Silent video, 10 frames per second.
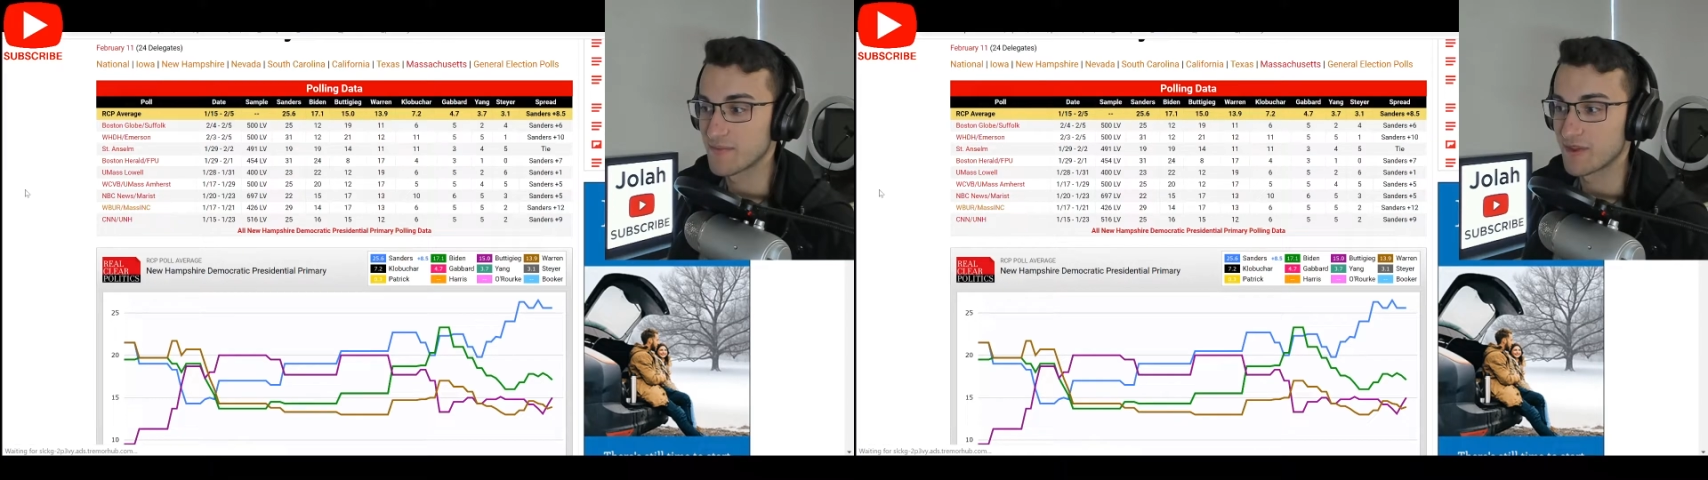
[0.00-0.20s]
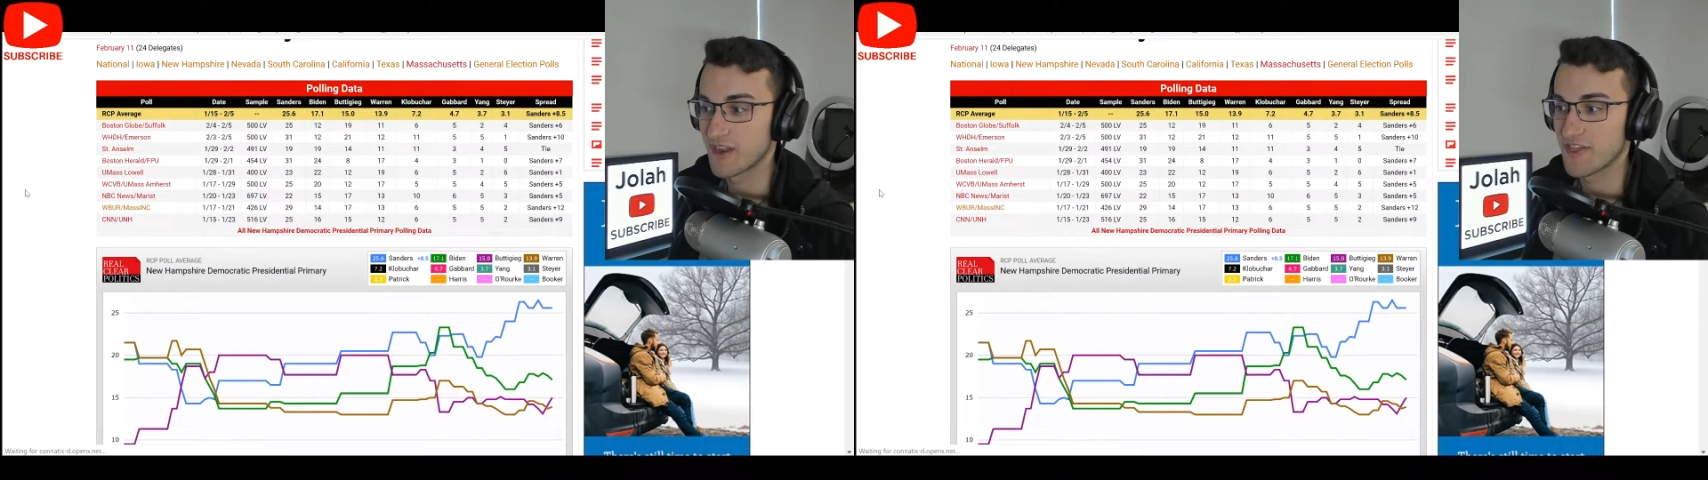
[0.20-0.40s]
I
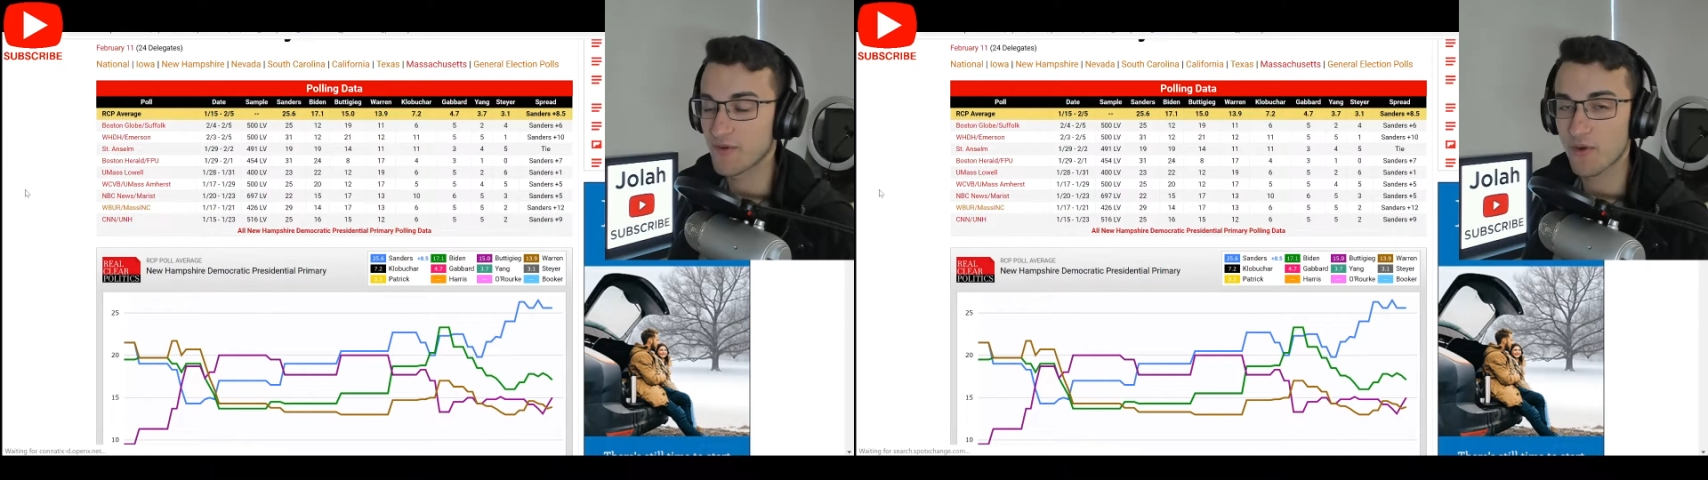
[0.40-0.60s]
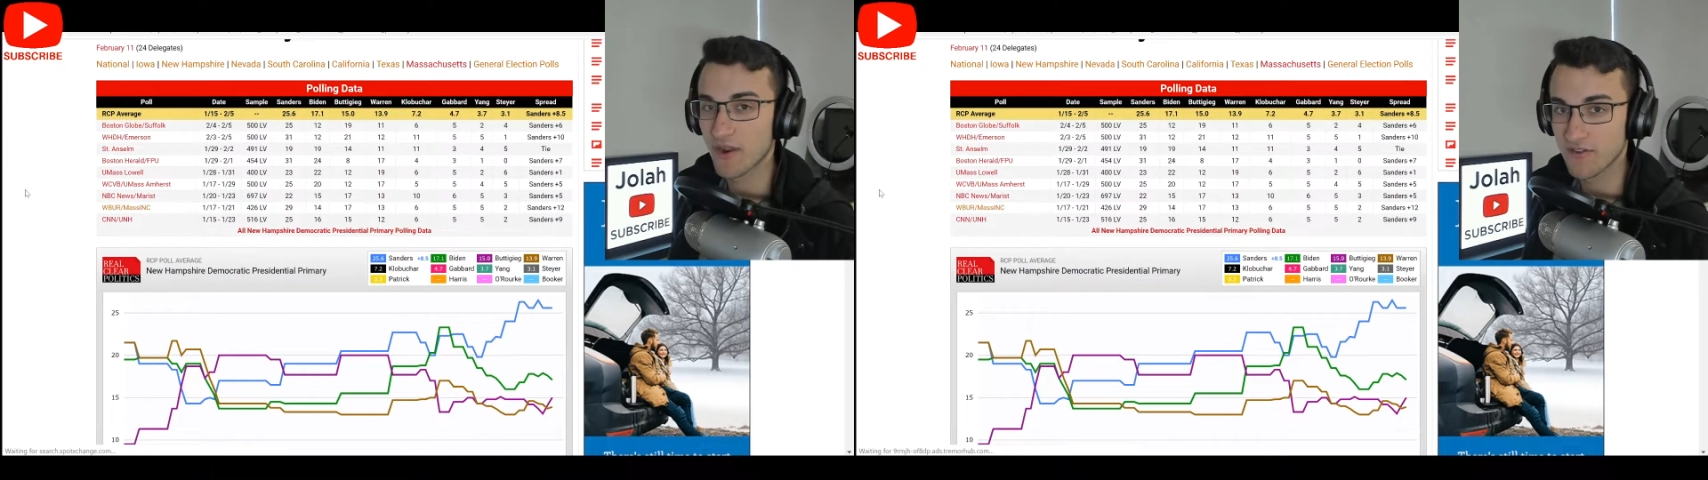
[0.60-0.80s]
mean, I
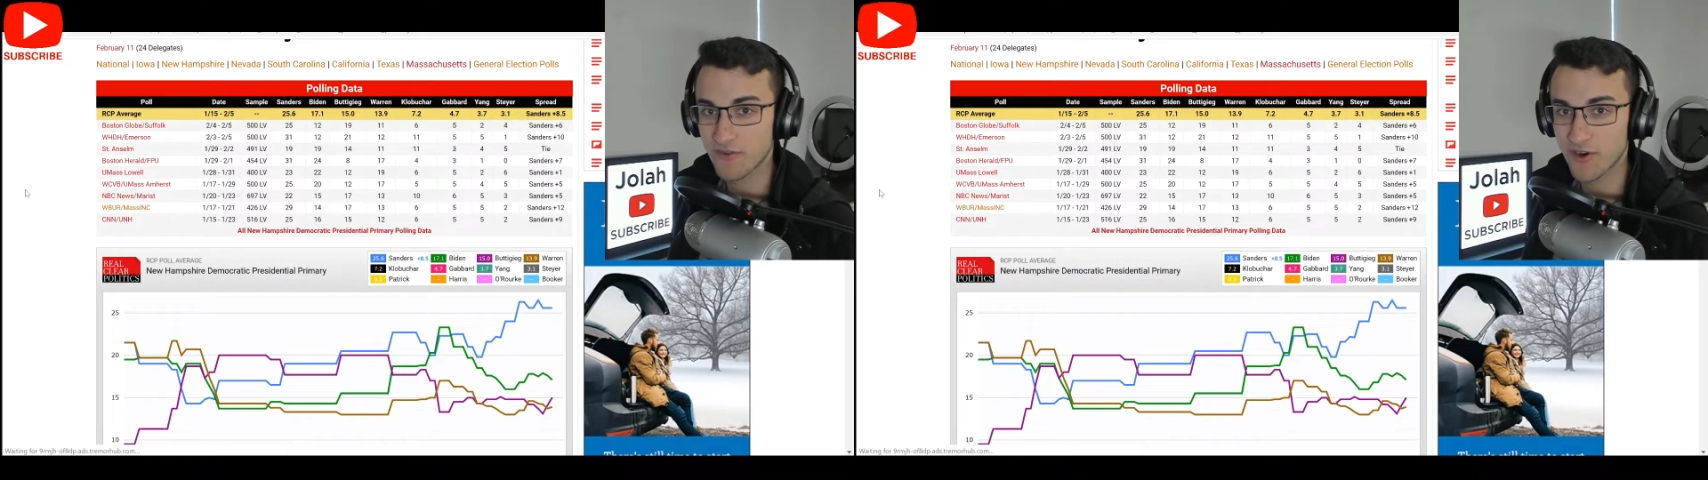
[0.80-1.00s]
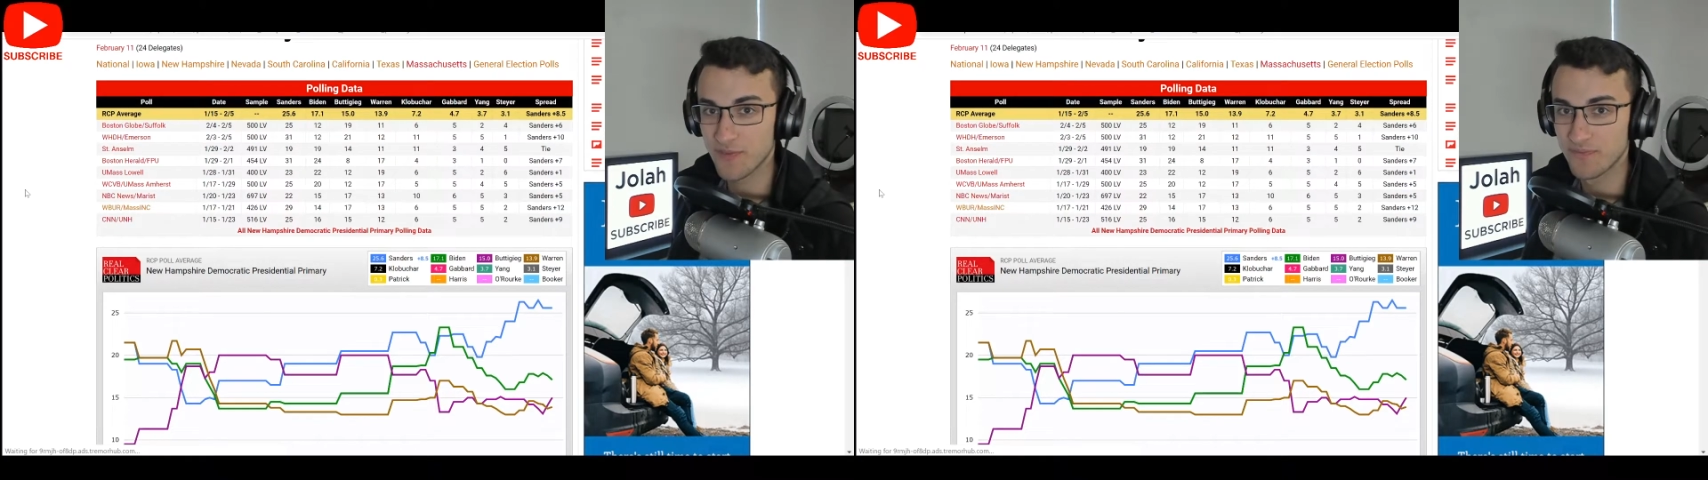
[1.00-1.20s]
think we're ready
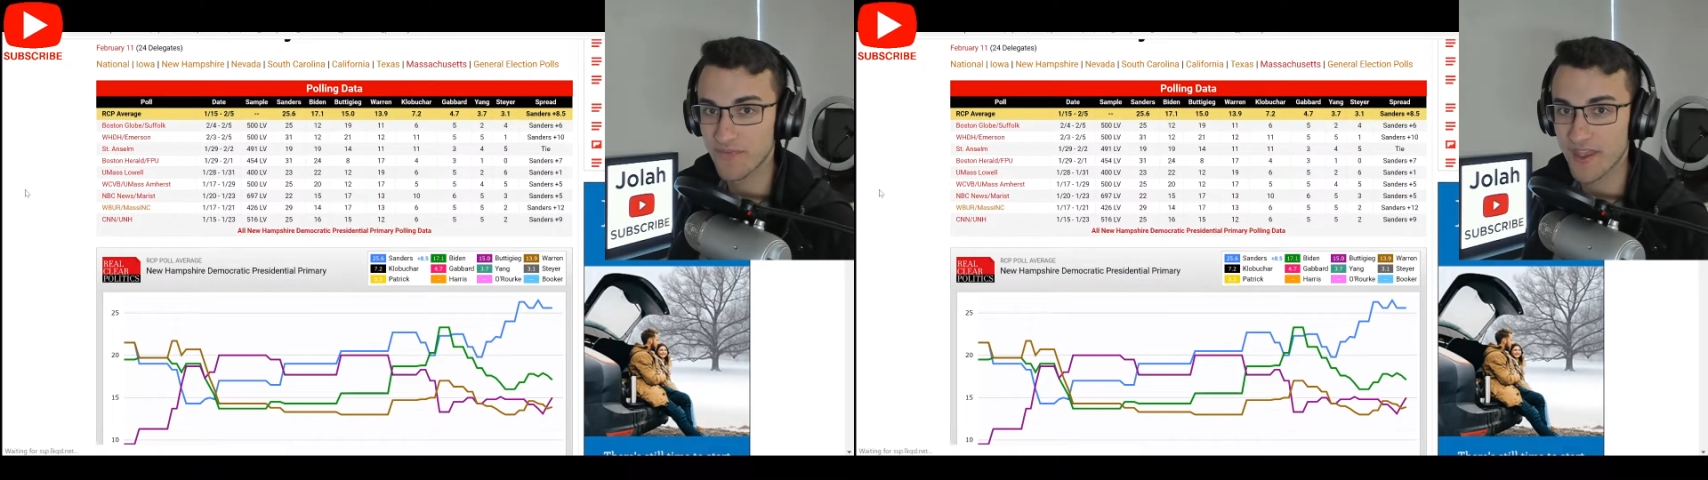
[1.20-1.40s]
for it.